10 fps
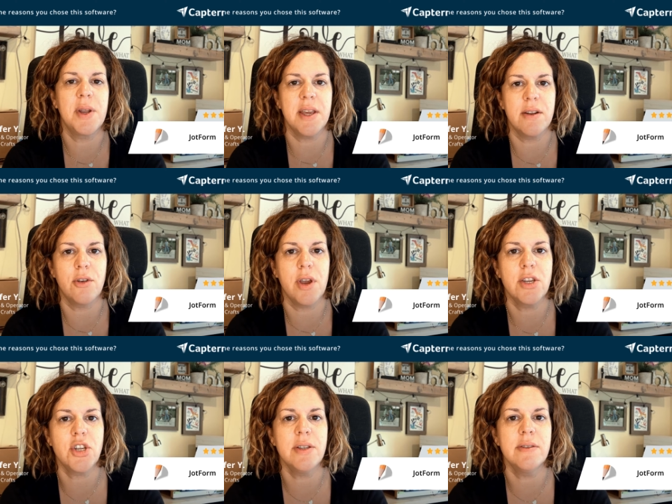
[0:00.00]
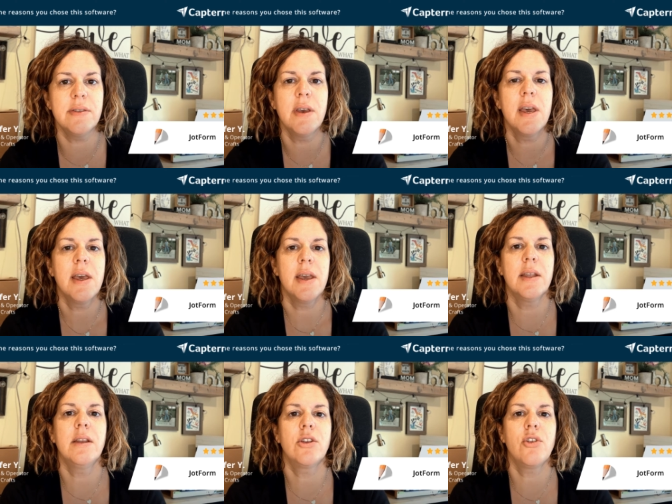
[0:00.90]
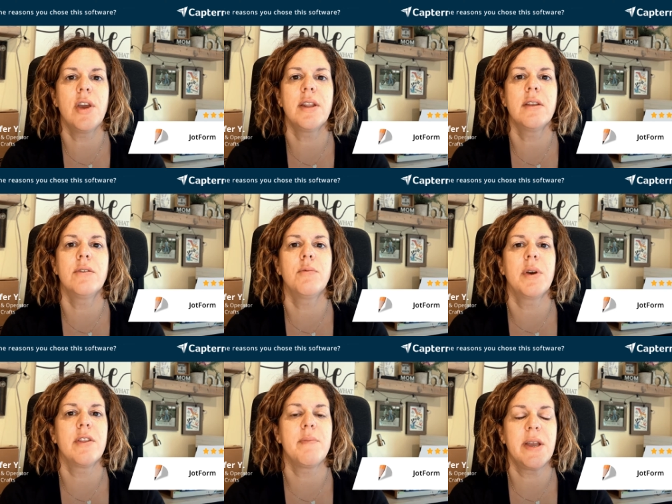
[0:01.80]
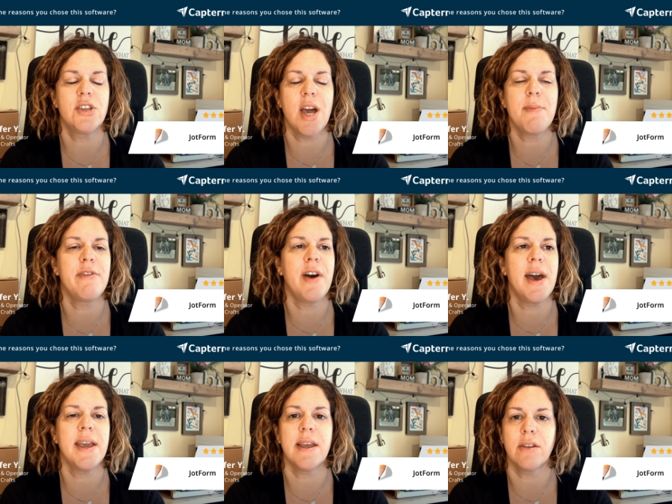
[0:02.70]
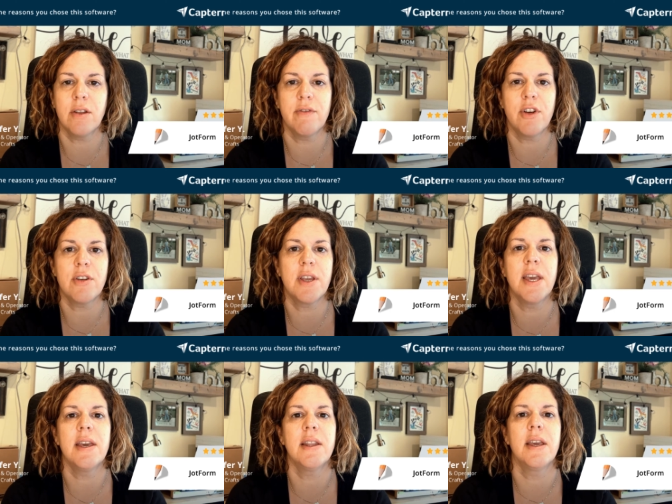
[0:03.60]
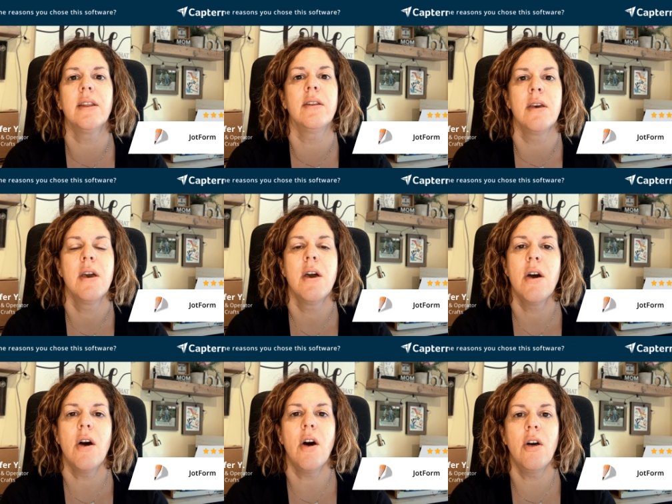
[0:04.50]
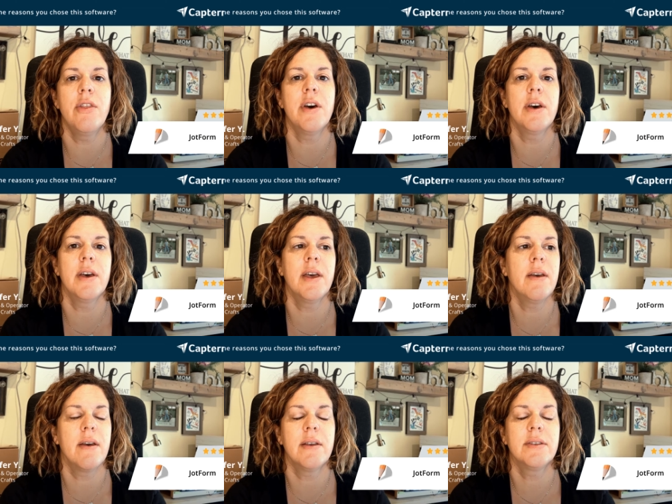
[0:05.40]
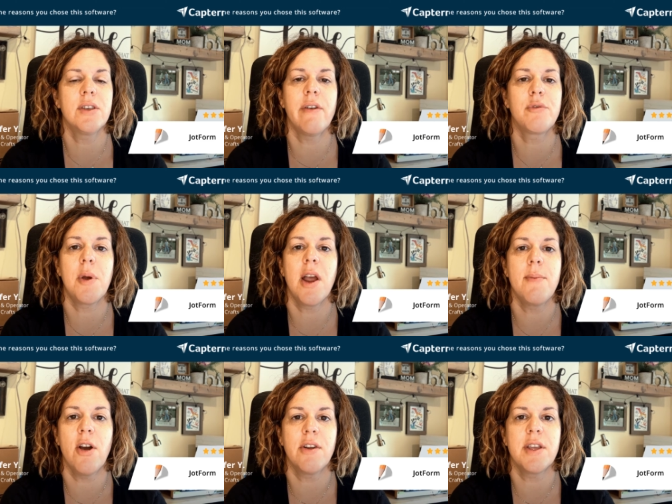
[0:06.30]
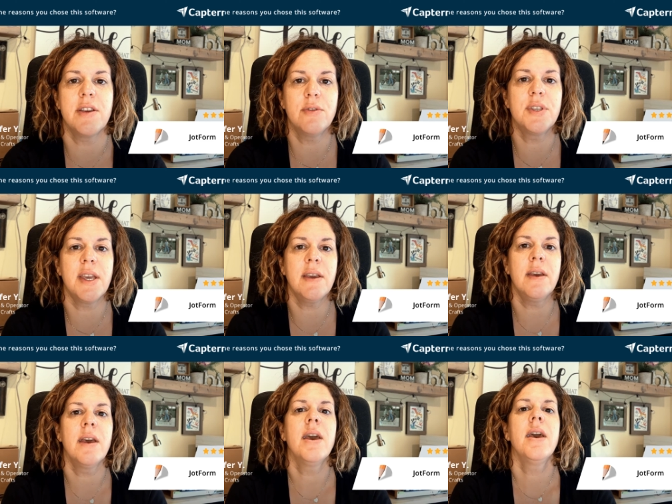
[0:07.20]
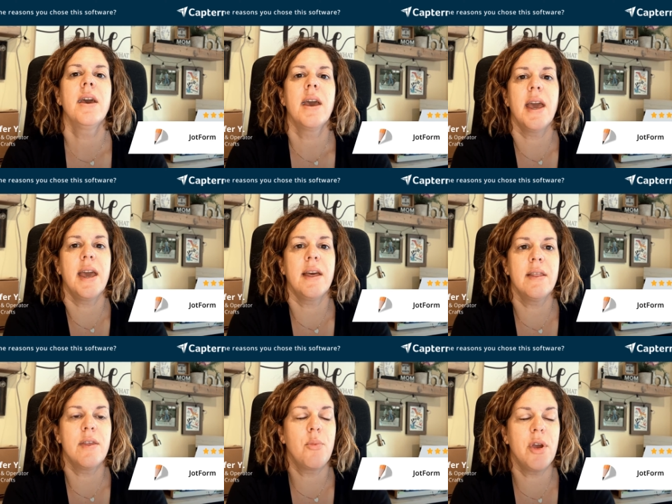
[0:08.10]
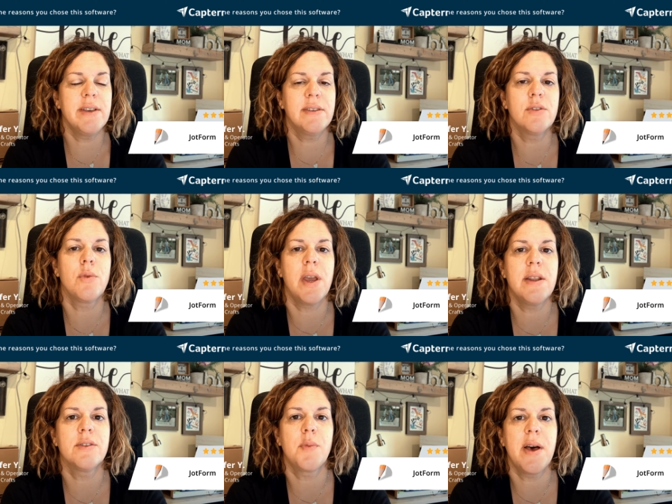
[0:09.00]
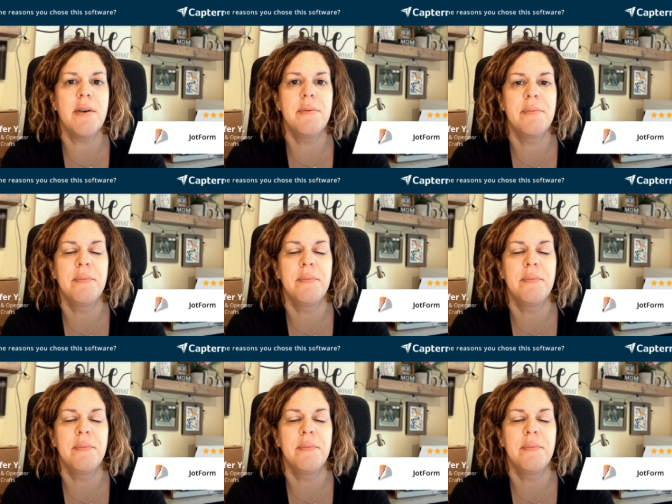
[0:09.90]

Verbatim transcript: many integrations. It integrated with my Shopify and ConvertKit and all the software I'm already using, and the price is right as well.